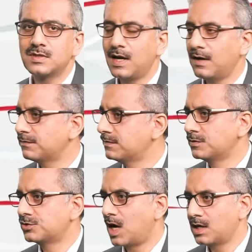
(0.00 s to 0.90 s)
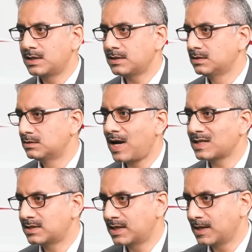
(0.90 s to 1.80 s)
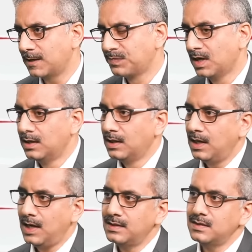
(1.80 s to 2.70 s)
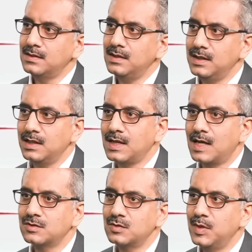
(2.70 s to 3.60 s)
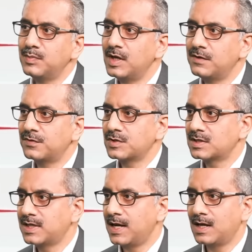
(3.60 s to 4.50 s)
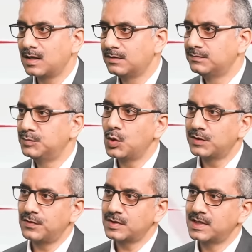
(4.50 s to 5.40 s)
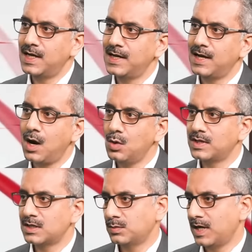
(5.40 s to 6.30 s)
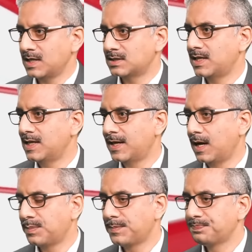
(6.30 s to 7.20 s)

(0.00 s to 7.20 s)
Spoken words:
have shrunk drastically. And the third, it has to be built for scale, both for scaling out as well as scaling up.